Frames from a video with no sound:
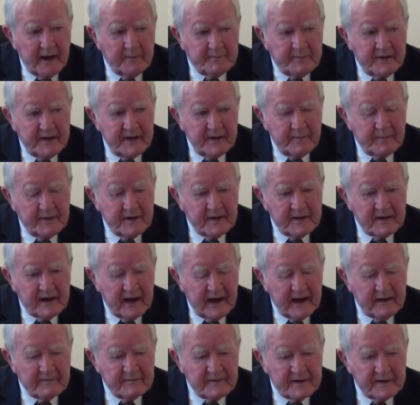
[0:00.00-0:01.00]
People
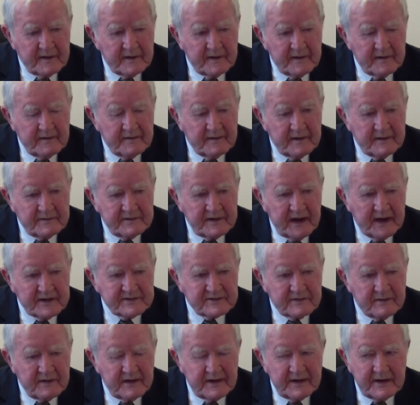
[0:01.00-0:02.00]
have
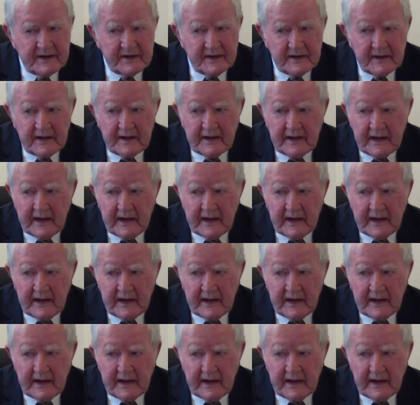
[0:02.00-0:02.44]
naturally